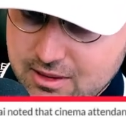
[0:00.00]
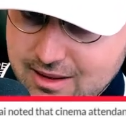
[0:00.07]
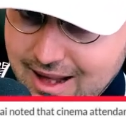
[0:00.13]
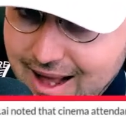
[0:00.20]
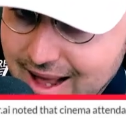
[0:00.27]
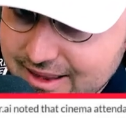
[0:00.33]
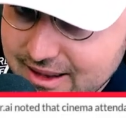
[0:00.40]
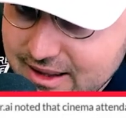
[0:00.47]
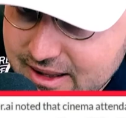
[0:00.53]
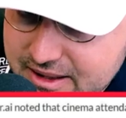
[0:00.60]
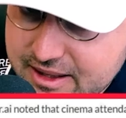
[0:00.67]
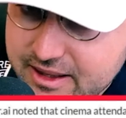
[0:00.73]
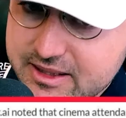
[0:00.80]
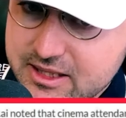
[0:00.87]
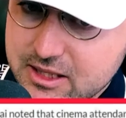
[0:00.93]

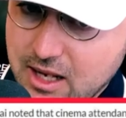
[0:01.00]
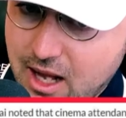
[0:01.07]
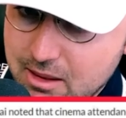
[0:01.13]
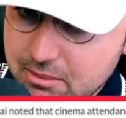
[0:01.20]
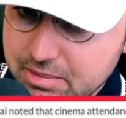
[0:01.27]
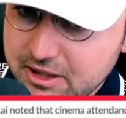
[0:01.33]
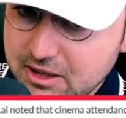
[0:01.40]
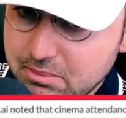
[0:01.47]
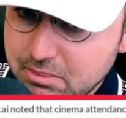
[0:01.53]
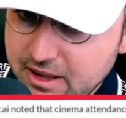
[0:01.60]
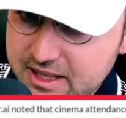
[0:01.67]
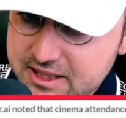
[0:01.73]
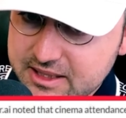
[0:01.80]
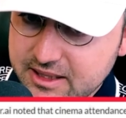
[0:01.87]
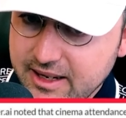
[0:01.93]
analytics company
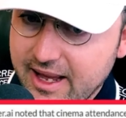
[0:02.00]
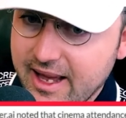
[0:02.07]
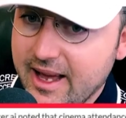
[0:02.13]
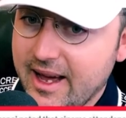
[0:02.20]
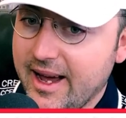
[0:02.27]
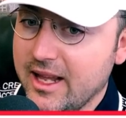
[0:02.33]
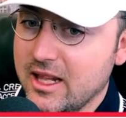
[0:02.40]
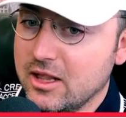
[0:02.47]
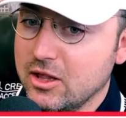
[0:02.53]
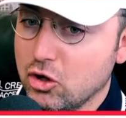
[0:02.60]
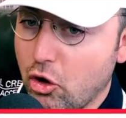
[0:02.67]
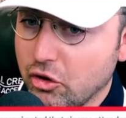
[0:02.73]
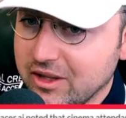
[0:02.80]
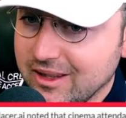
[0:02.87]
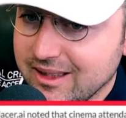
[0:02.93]
Placer AI
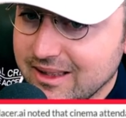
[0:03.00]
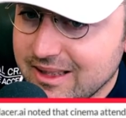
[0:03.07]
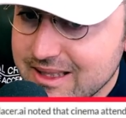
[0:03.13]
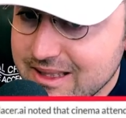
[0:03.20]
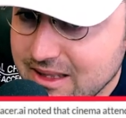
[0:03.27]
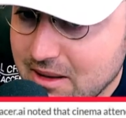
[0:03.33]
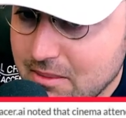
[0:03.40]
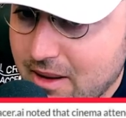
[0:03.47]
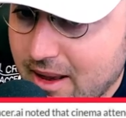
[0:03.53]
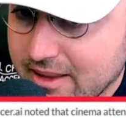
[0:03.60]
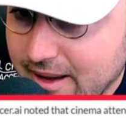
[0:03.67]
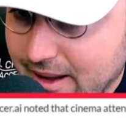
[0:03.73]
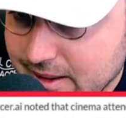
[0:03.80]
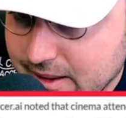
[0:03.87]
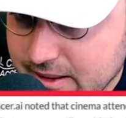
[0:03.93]
noted that the cinema
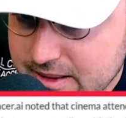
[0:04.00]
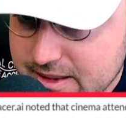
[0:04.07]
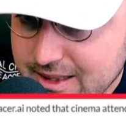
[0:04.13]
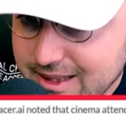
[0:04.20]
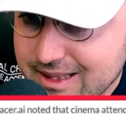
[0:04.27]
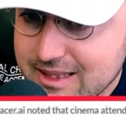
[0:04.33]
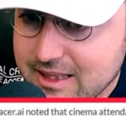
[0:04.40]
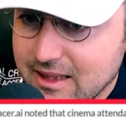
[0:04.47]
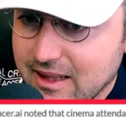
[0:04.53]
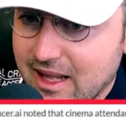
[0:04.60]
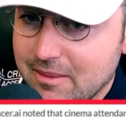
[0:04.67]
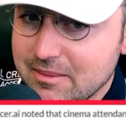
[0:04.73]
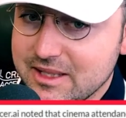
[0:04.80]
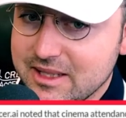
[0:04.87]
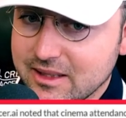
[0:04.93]
attendance has
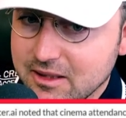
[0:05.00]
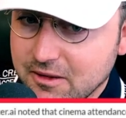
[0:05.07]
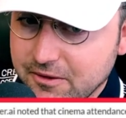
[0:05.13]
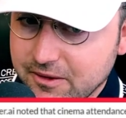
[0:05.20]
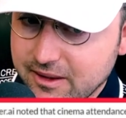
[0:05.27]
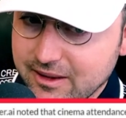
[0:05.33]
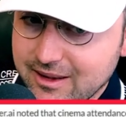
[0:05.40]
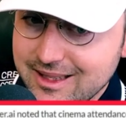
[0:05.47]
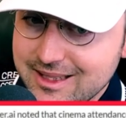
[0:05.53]
climbed significantly